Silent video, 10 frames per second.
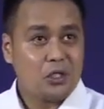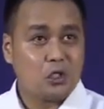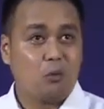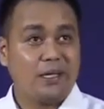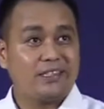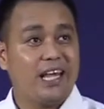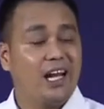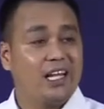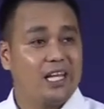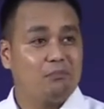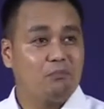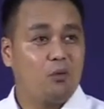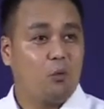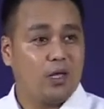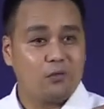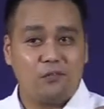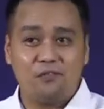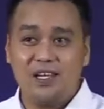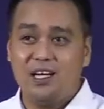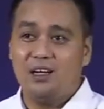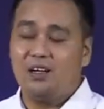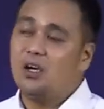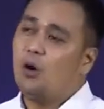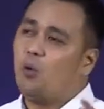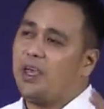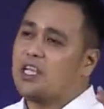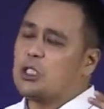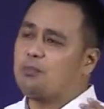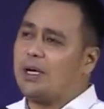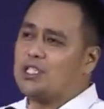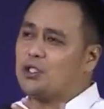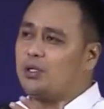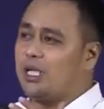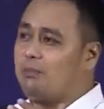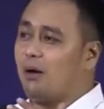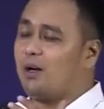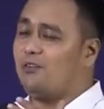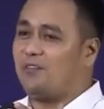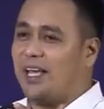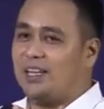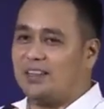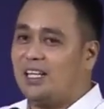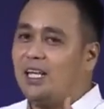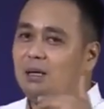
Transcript: So we tell him what we feel, we express to him our faith,